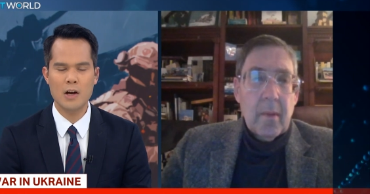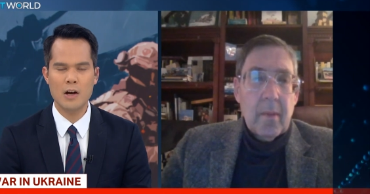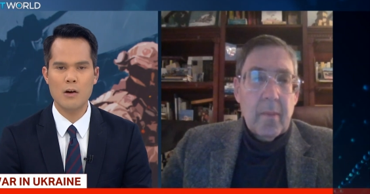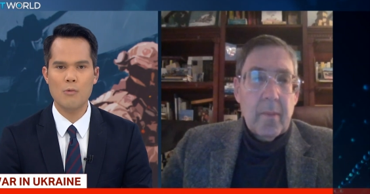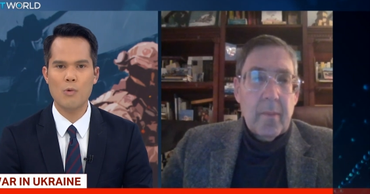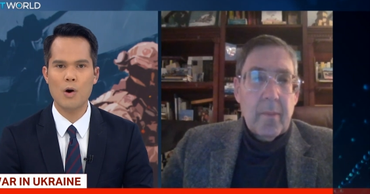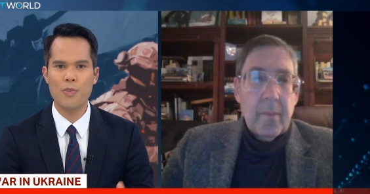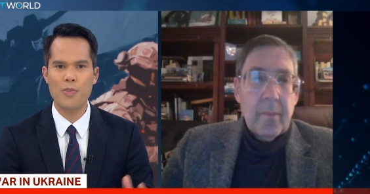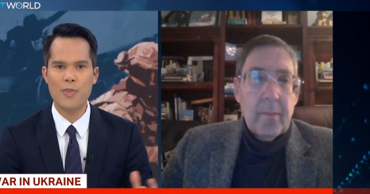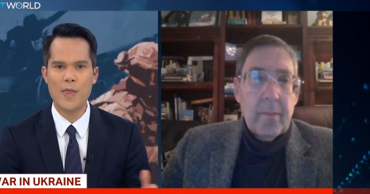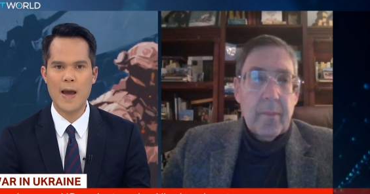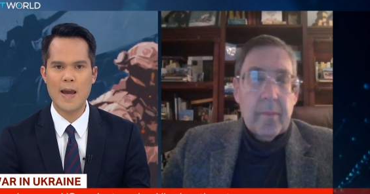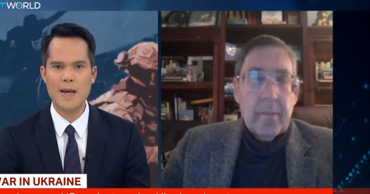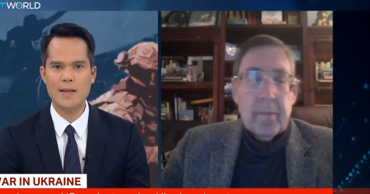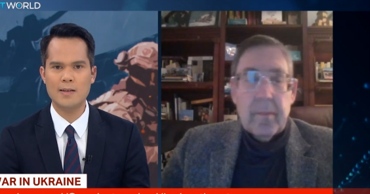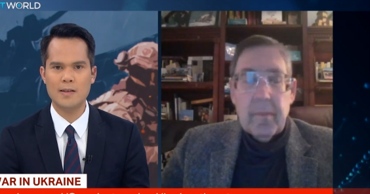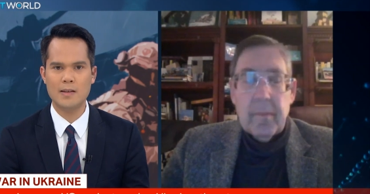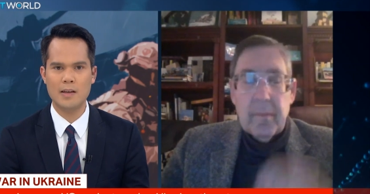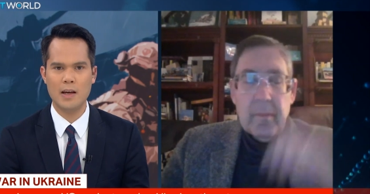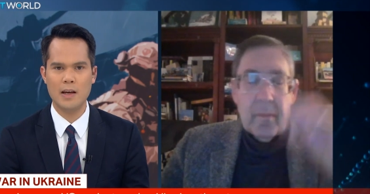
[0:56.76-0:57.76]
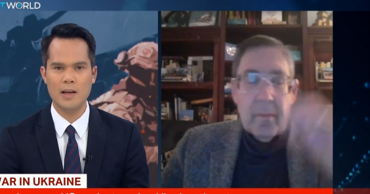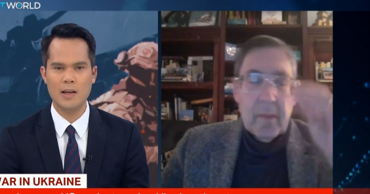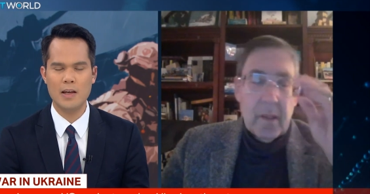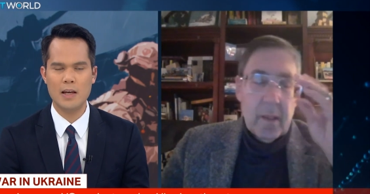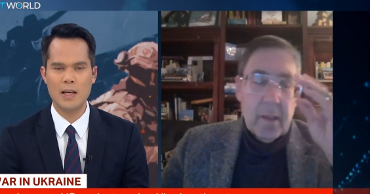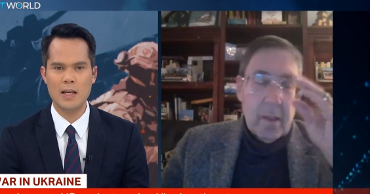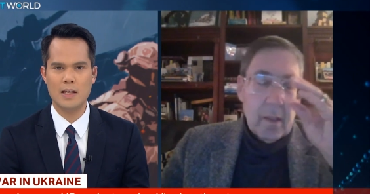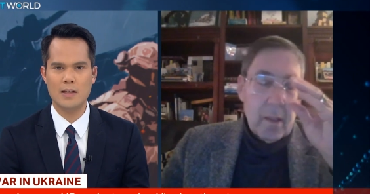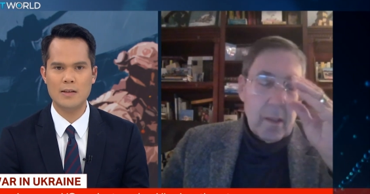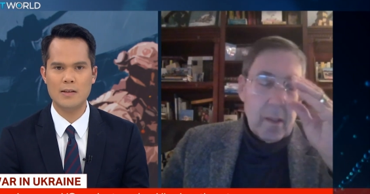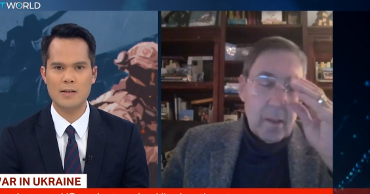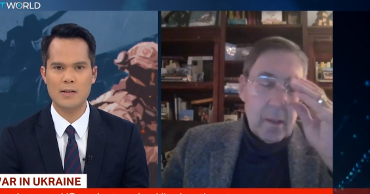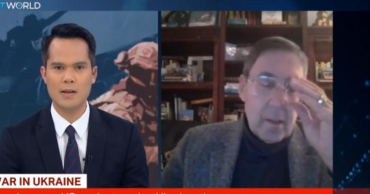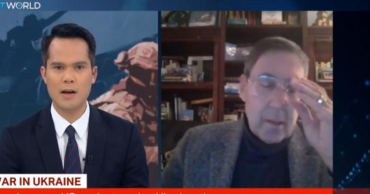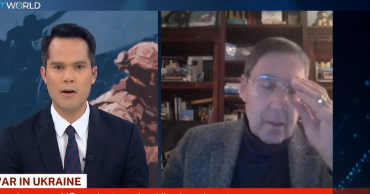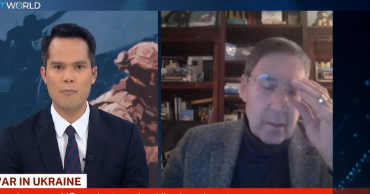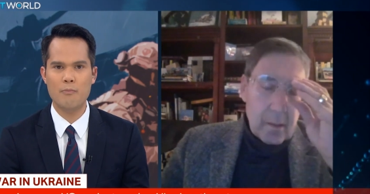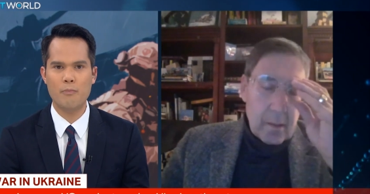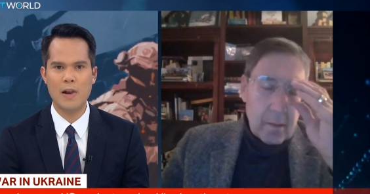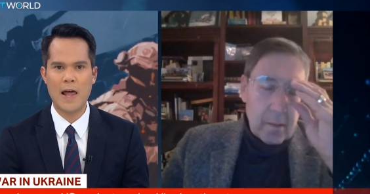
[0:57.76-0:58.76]
Speaker 1: what they see is
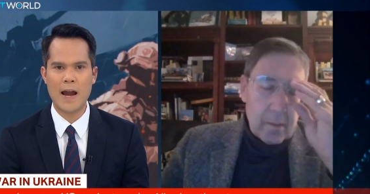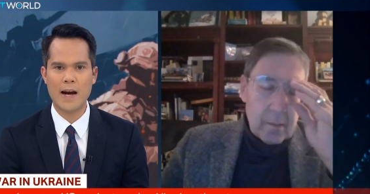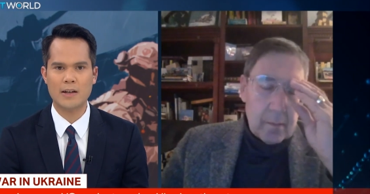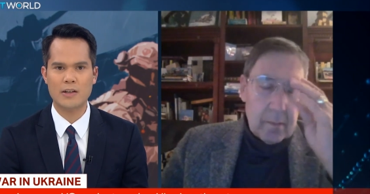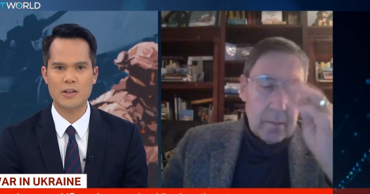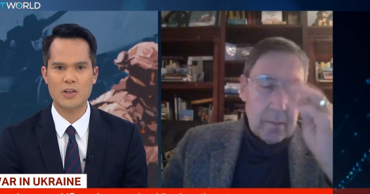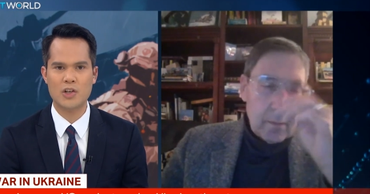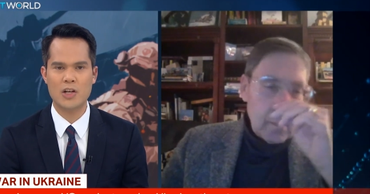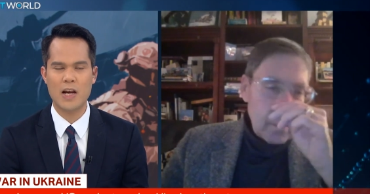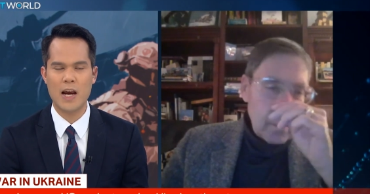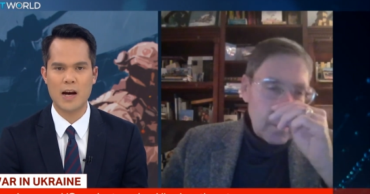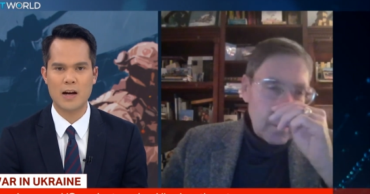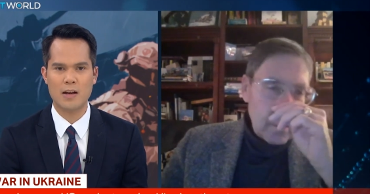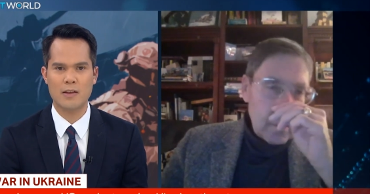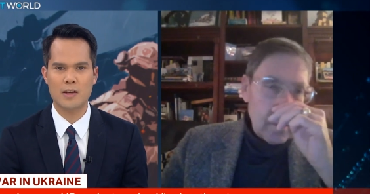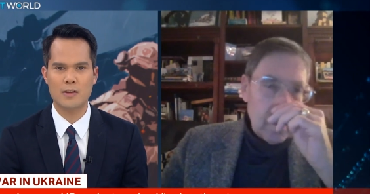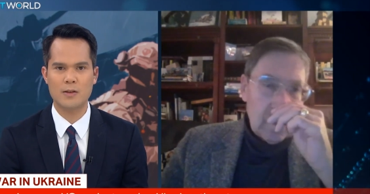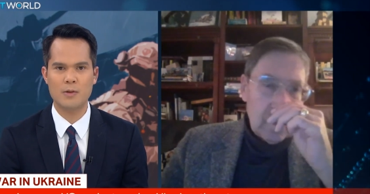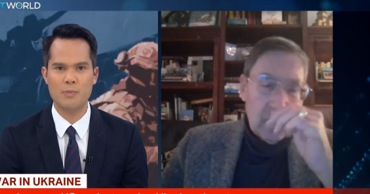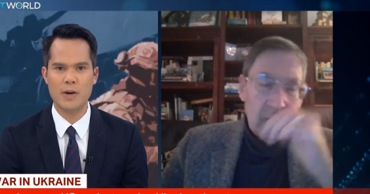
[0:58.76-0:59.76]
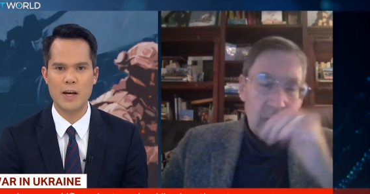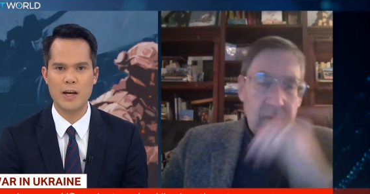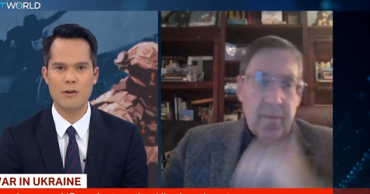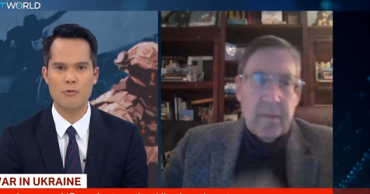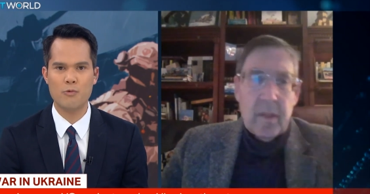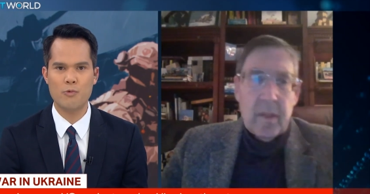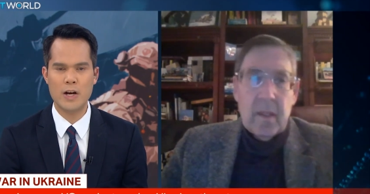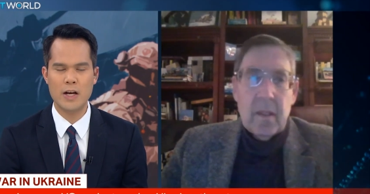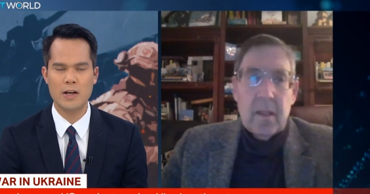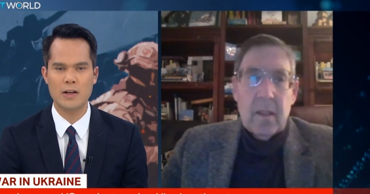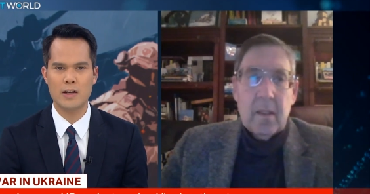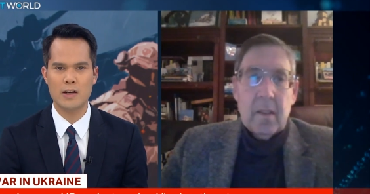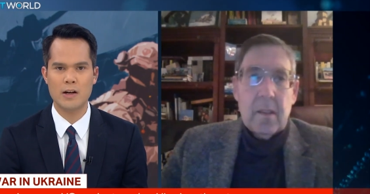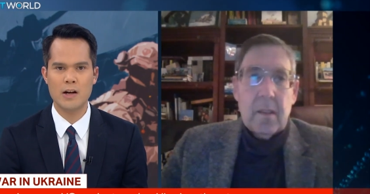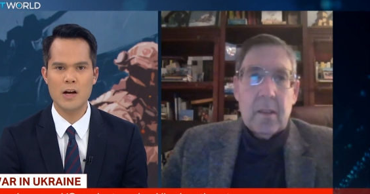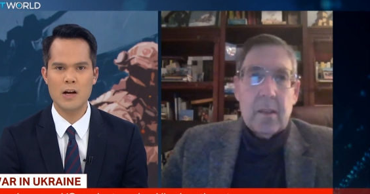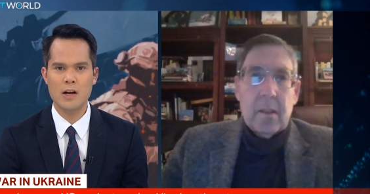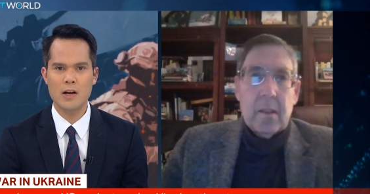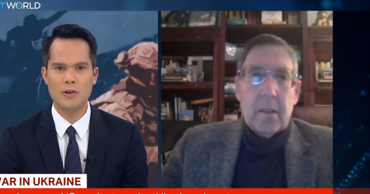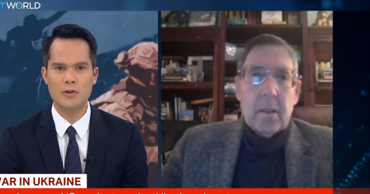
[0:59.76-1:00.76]
a blank check that's being written
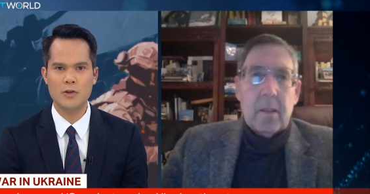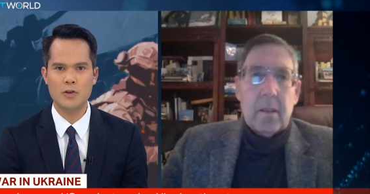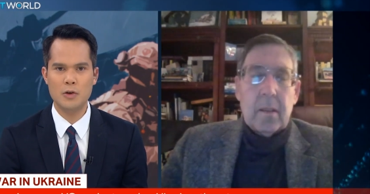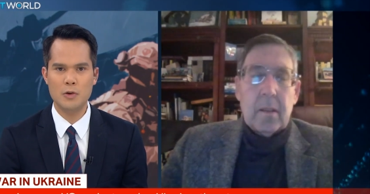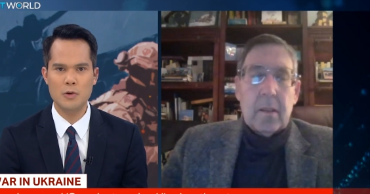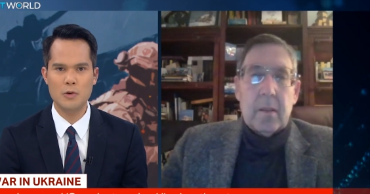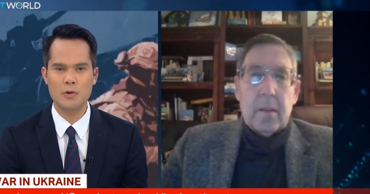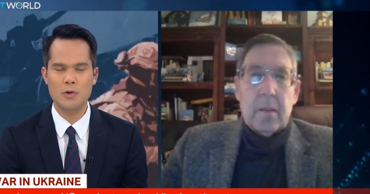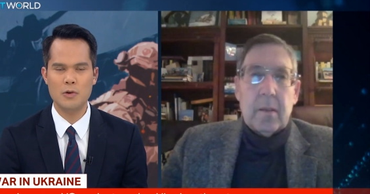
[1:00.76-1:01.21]
to